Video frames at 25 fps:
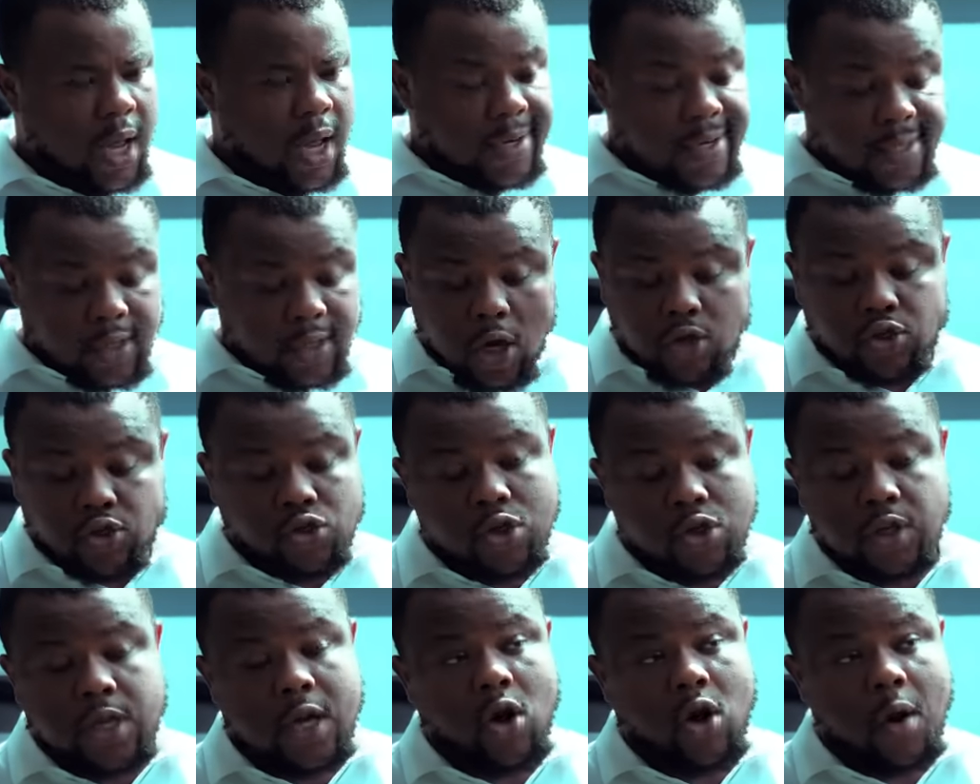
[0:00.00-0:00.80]
And they talk
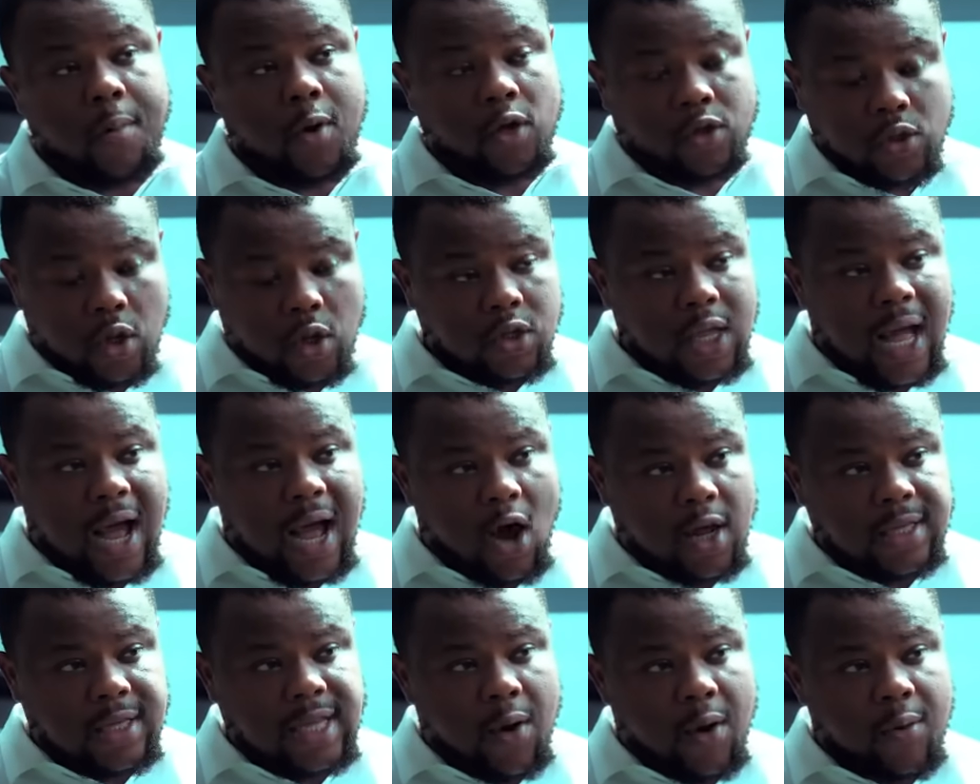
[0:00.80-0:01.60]
to you, they come out.
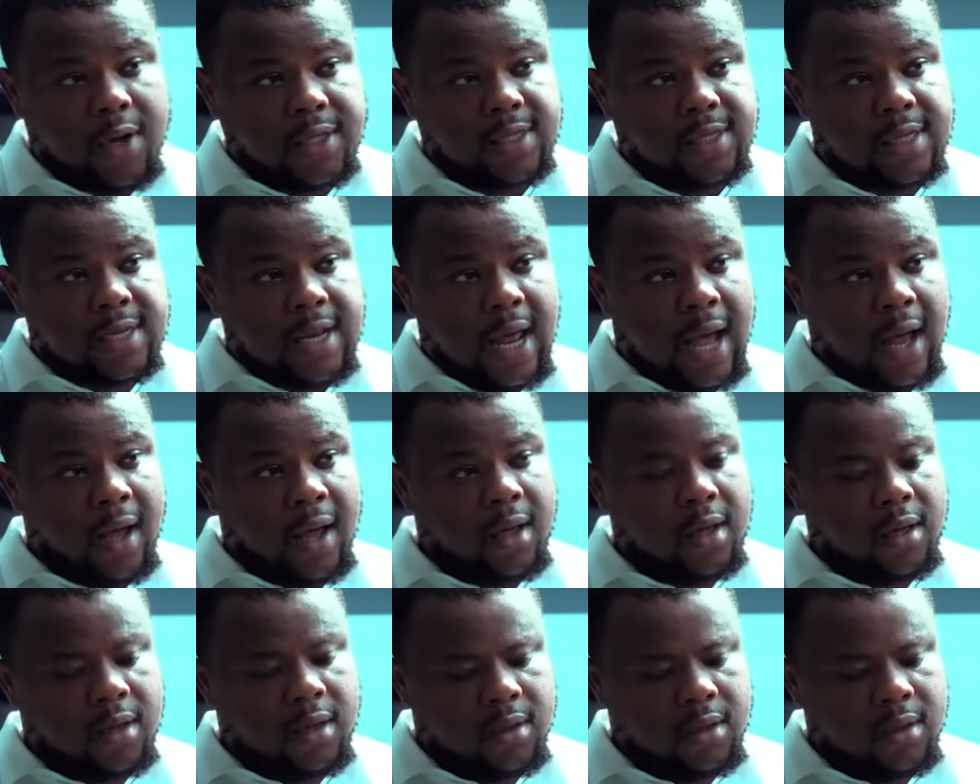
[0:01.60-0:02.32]
Under waiting now.